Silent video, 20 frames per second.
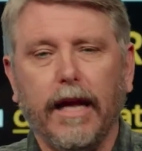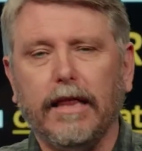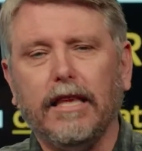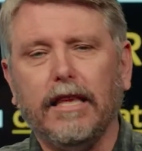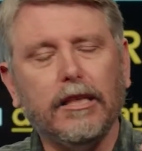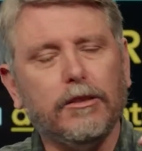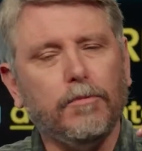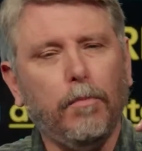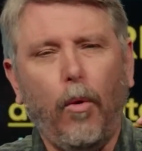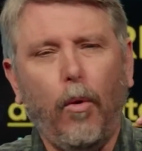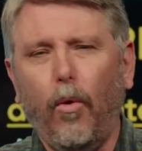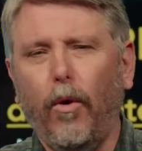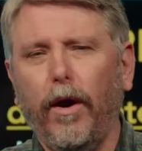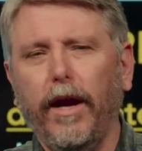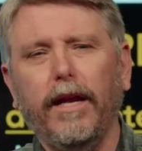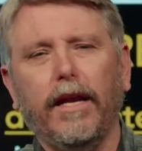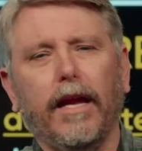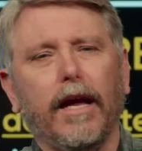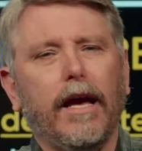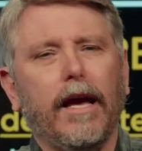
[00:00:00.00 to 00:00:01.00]
At this
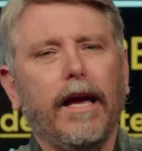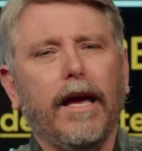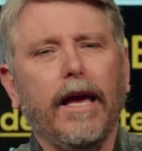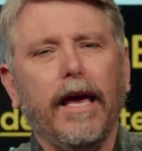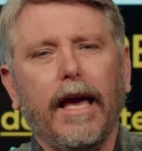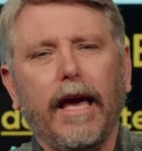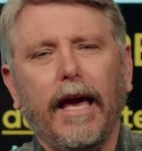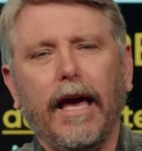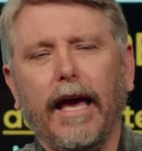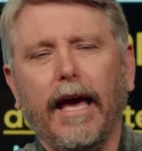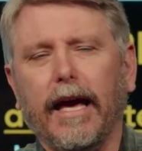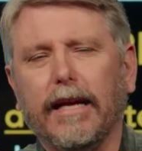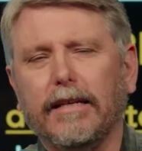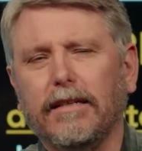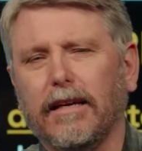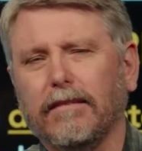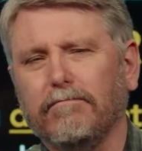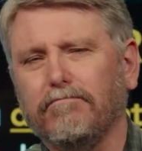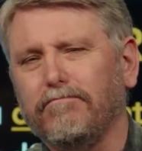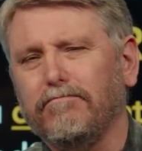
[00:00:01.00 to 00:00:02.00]
point, he
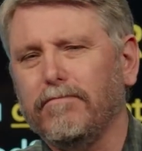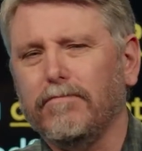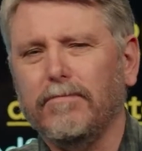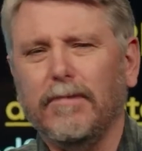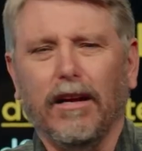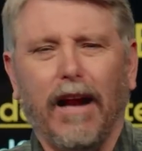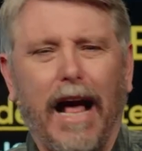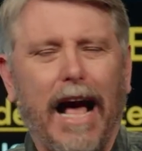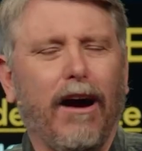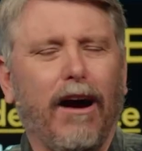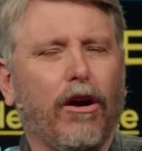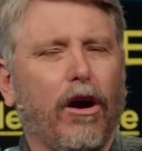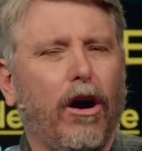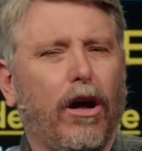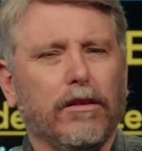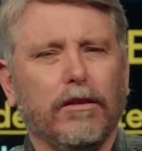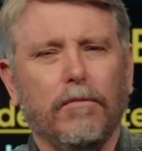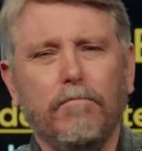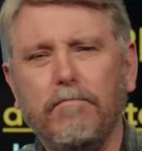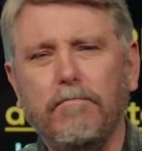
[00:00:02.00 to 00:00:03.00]
had
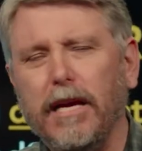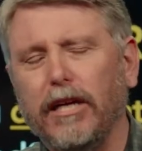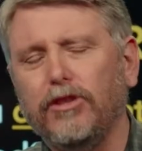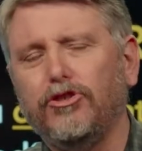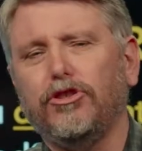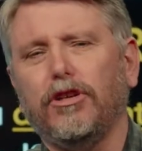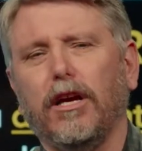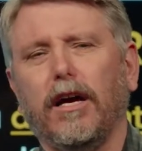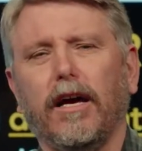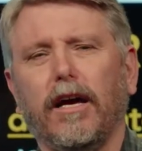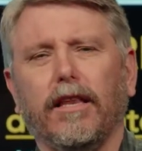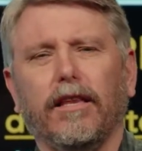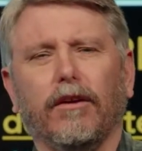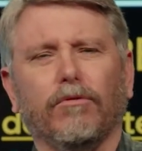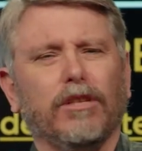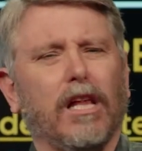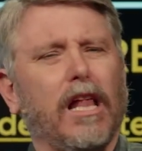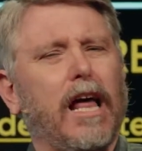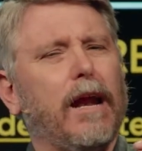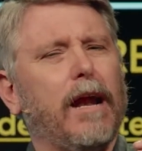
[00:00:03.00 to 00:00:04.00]
alcohol dementia, and there
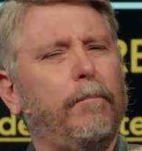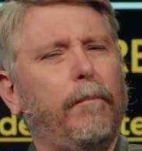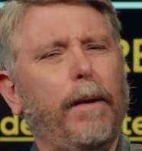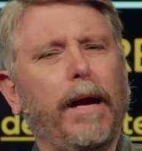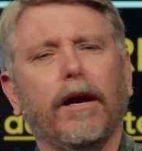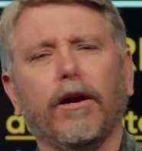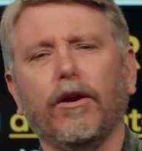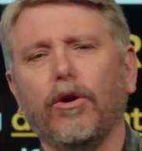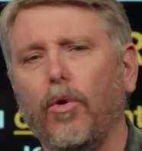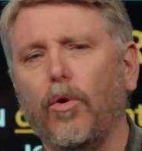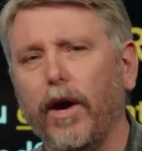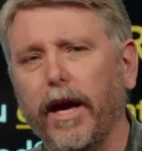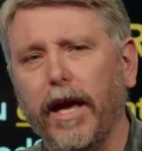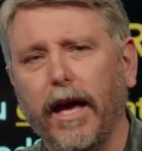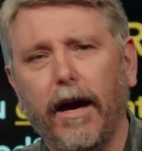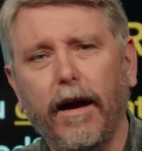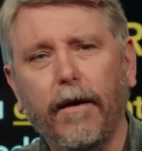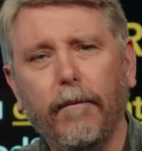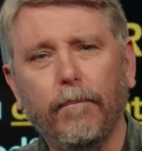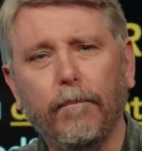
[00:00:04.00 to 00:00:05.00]
was a lot of
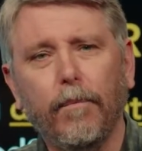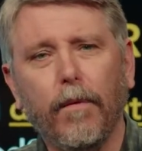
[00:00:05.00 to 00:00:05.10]
paranoia.